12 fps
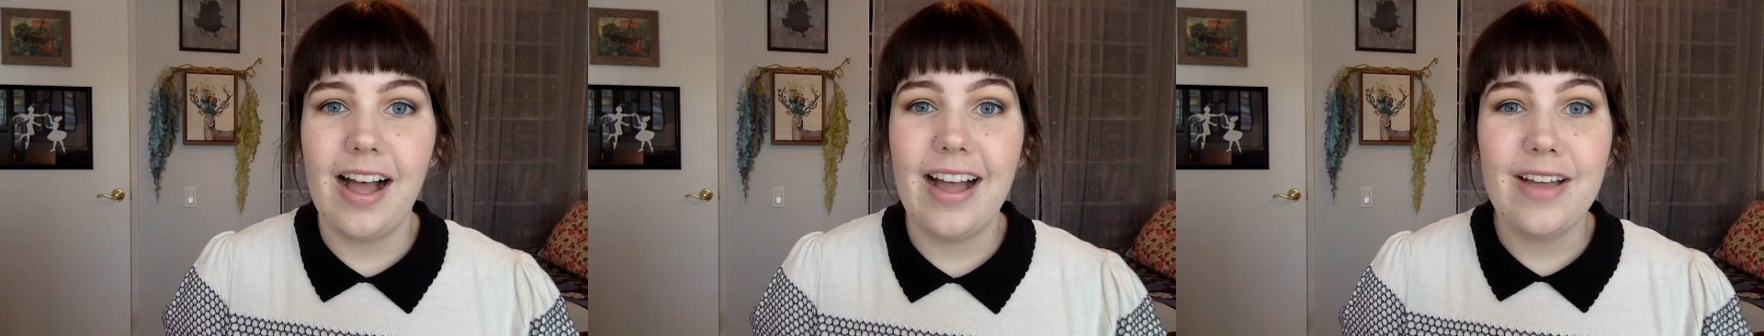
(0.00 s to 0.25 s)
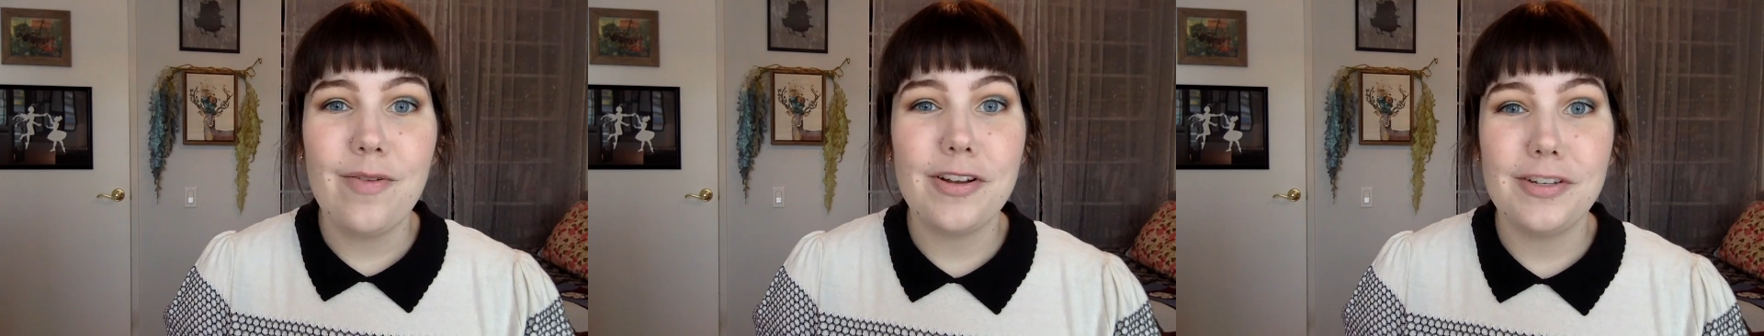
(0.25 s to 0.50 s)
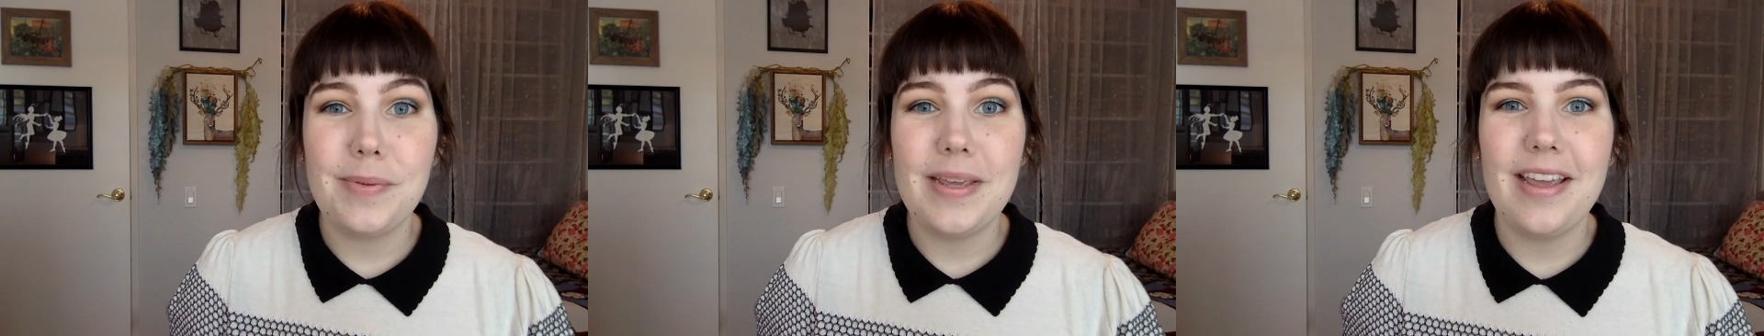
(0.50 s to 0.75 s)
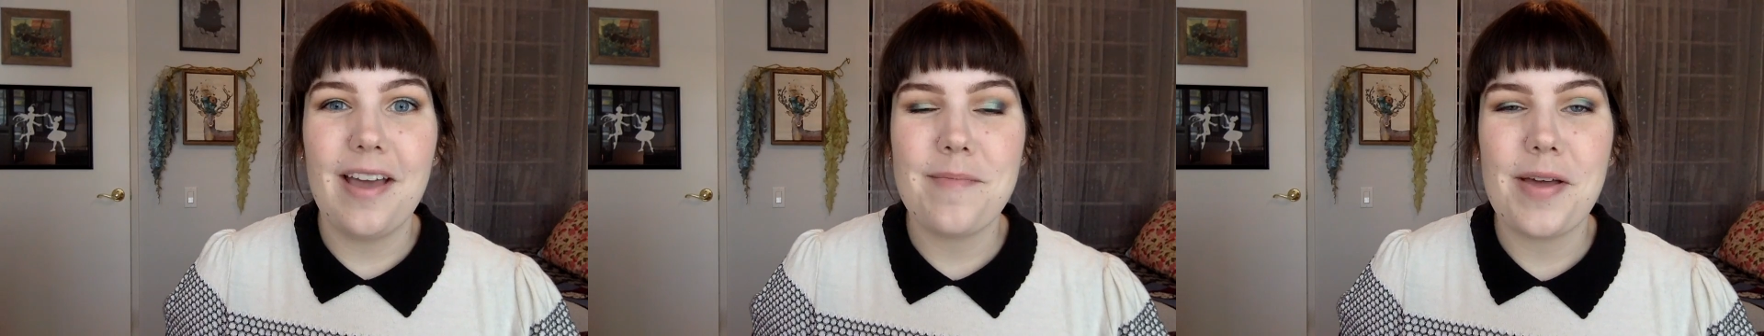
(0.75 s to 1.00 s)
I want to
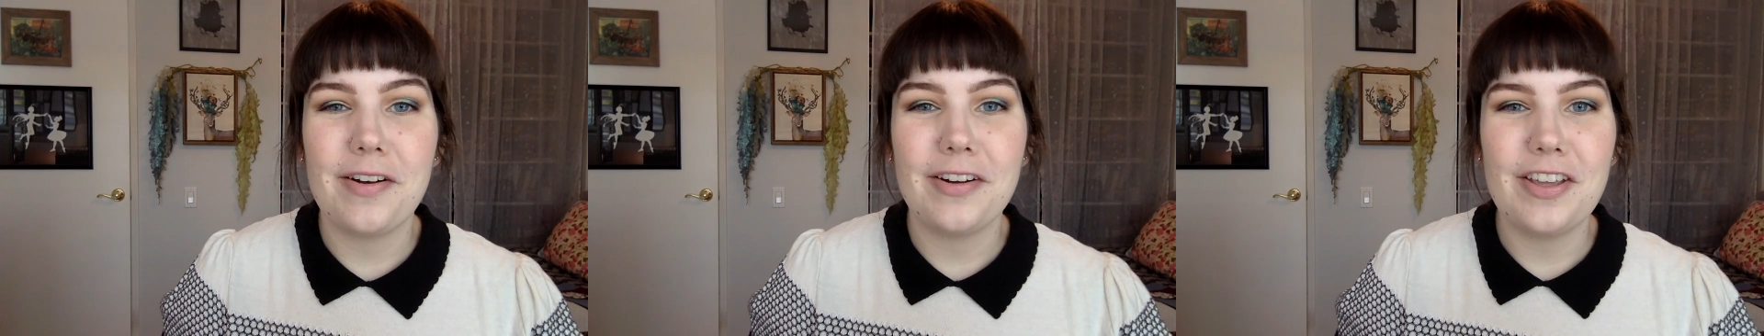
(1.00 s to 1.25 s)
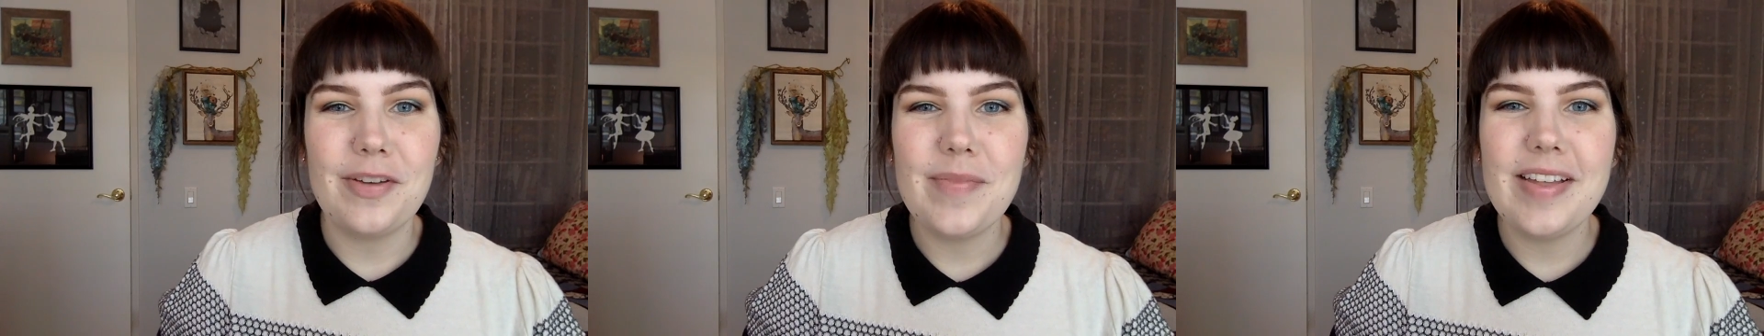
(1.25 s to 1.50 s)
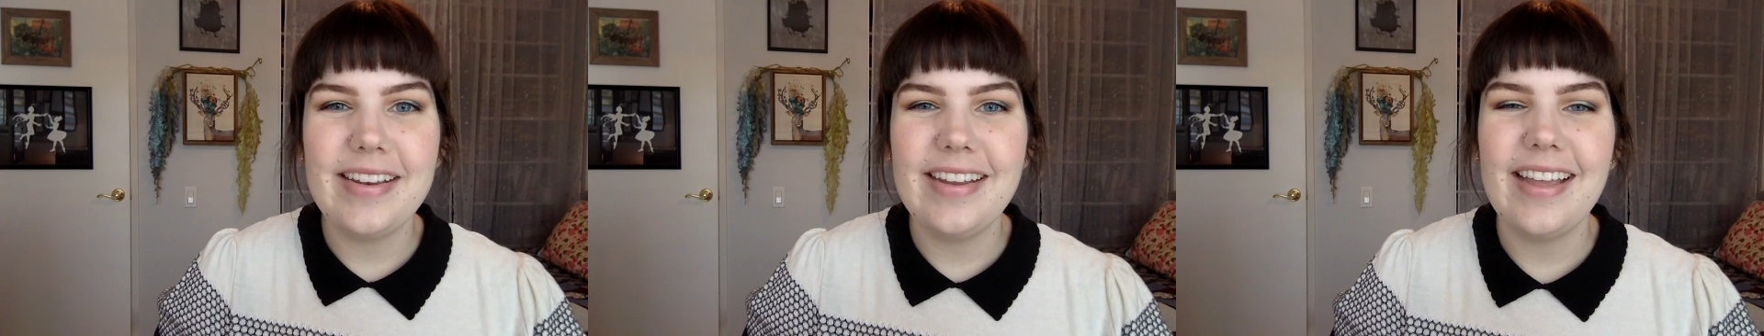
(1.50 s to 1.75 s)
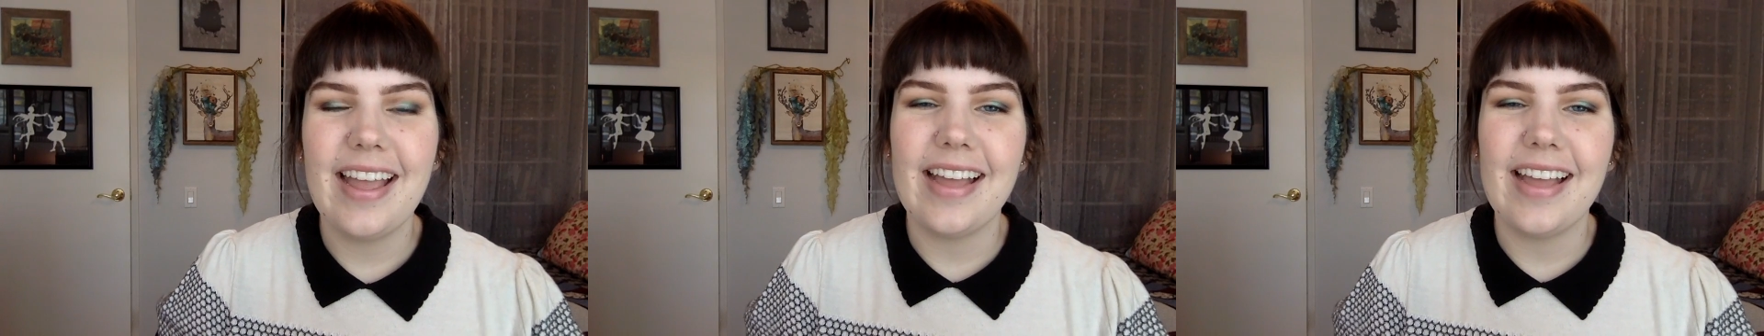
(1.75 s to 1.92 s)
be a better human,